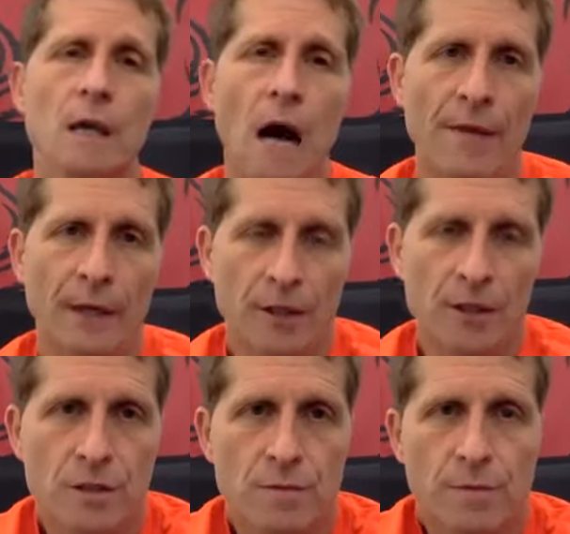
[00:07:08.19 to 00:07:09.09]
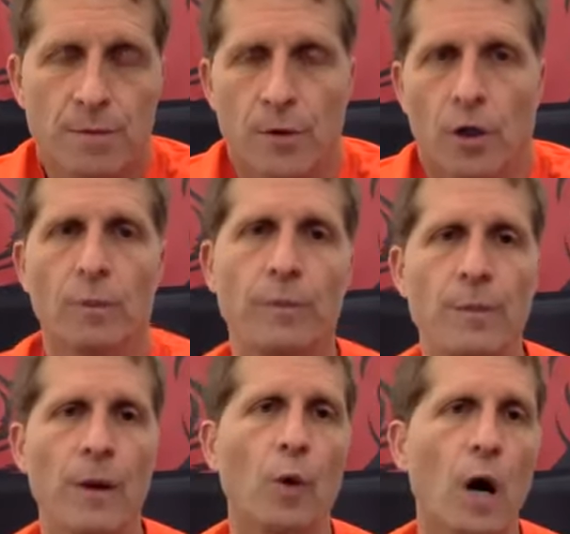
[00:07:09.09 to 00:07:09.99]
I think it's, you know,
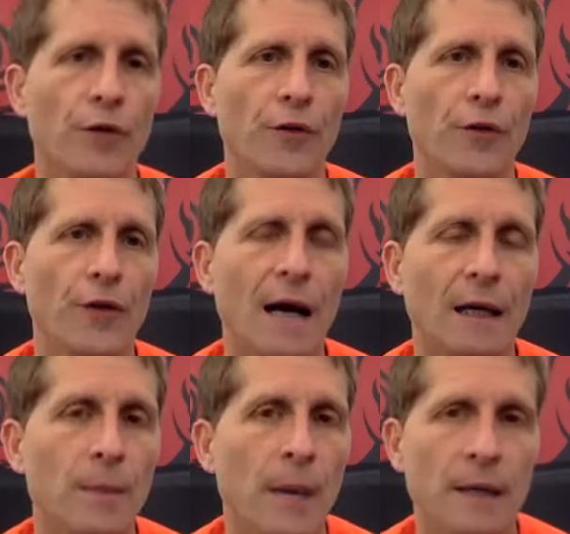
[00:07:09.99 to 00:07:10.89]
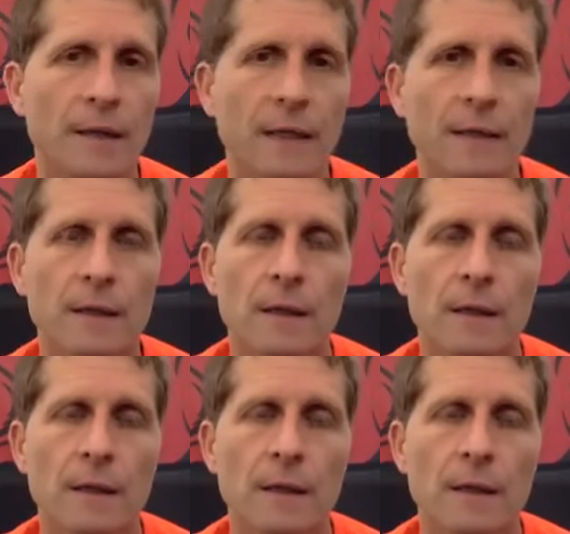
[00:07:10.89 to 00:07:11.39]
been well documented that,